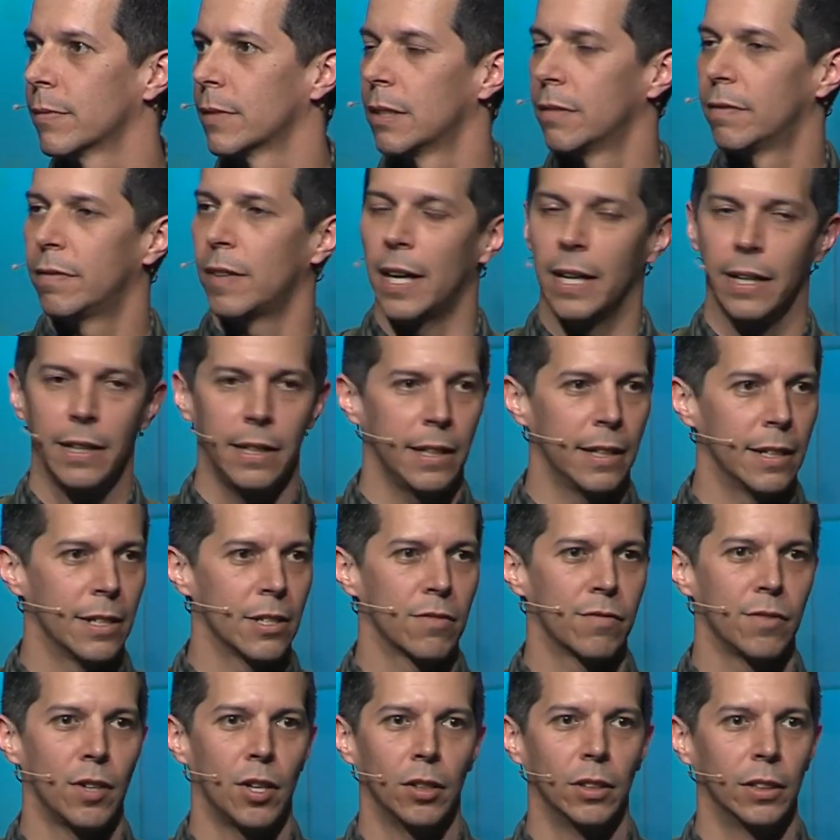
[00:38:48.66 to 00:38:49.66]
Fighting is
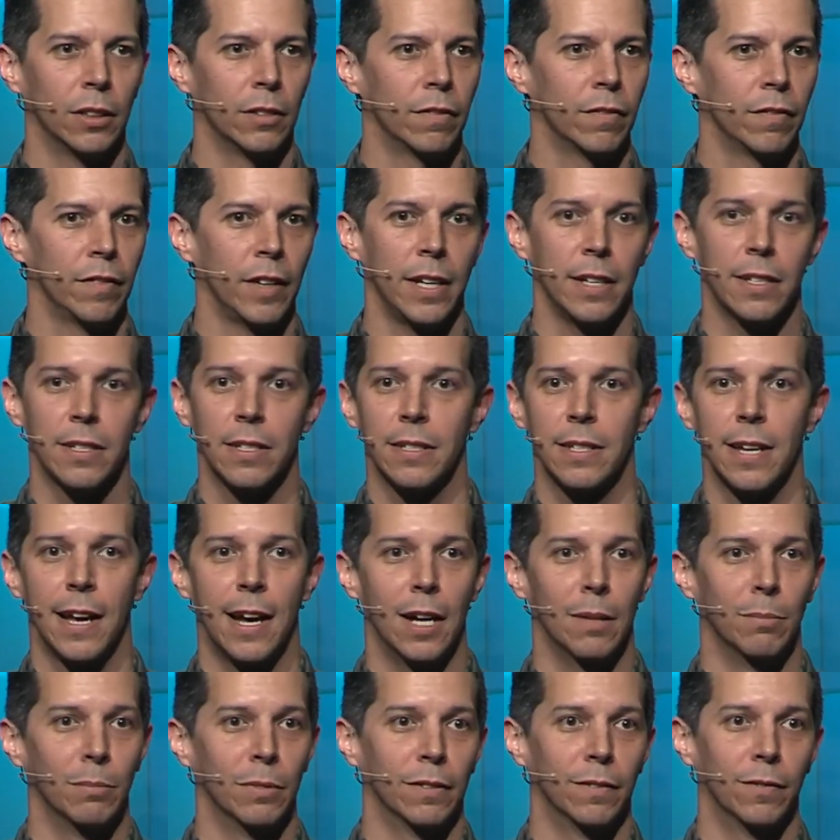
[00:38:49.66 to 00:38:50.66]
falling face
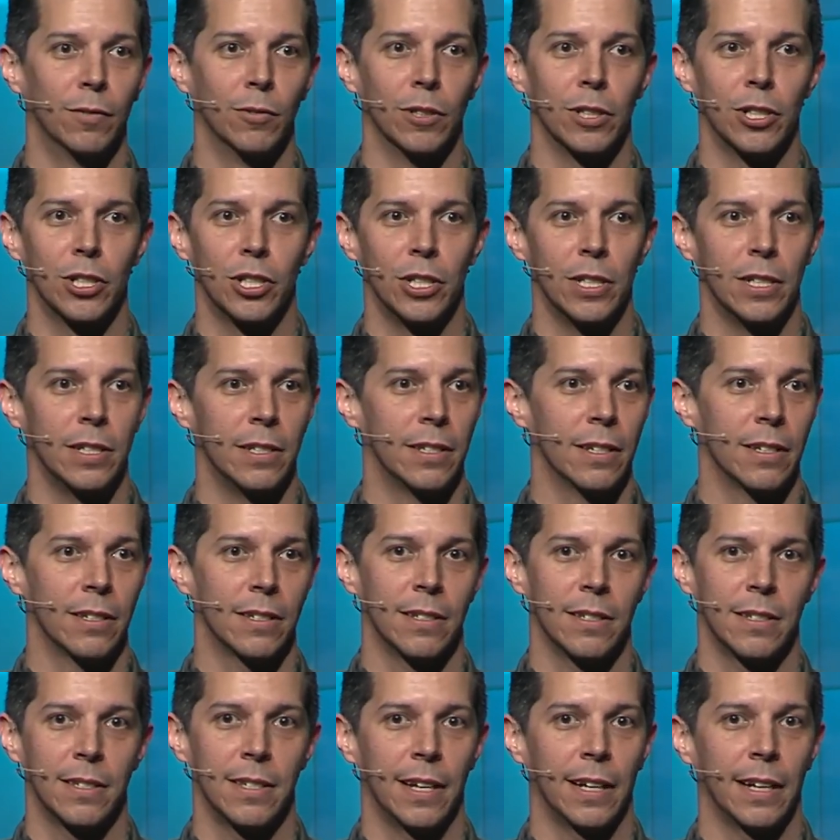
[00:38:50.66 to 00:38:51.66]
down before Jesus
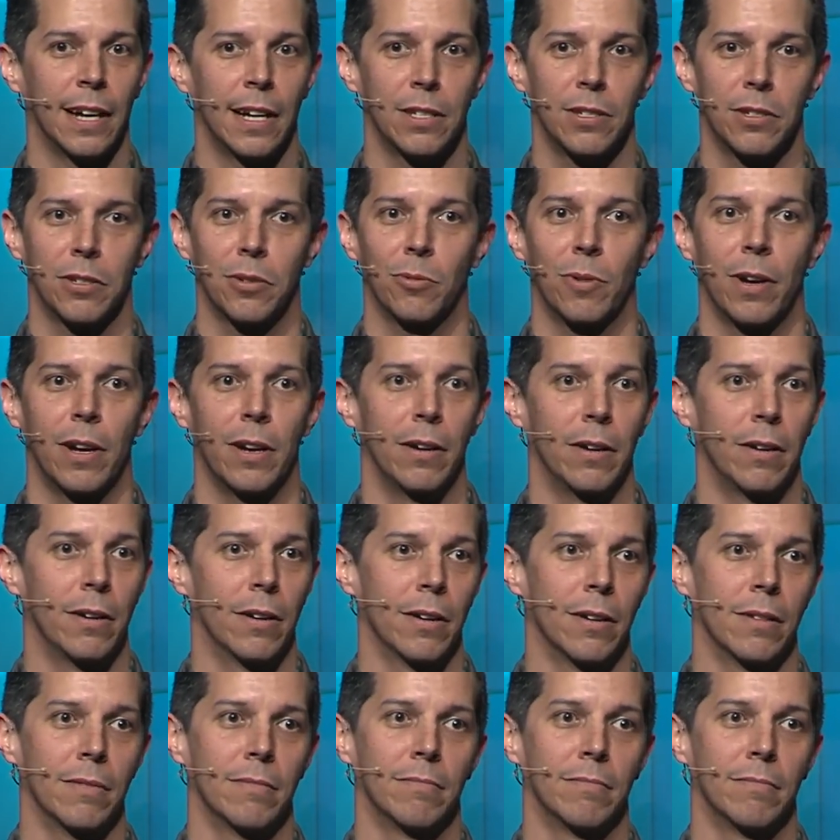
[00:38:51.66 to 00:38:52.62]
and saying, I surrender.